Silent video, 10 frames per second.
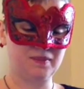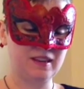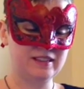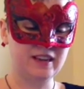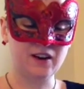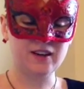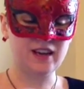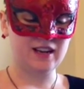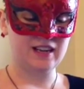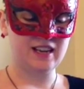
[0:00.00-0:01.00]

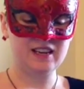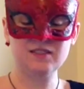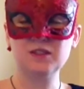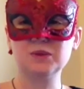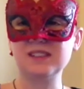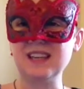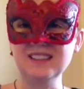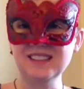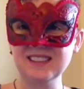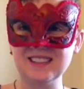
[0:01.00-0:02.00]
interrogating individual
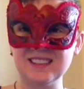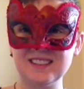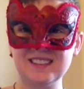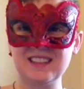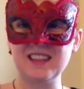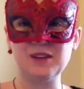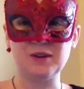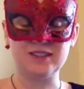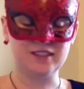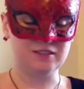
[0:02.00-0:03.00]
sentences in The
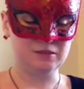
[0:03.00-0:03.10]
Origin of